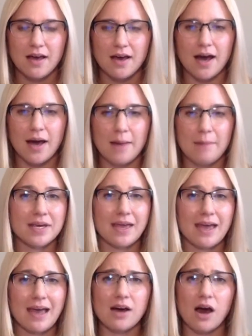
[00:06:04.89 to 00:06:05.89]
Uh, but
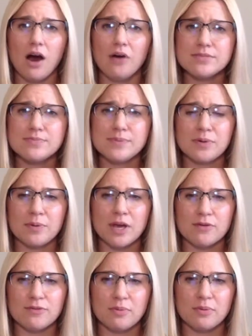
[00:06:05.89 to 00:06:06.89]
again, always be
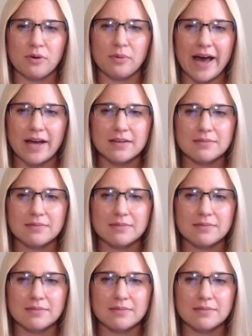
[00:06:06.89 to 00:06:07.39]
prepared for a pullback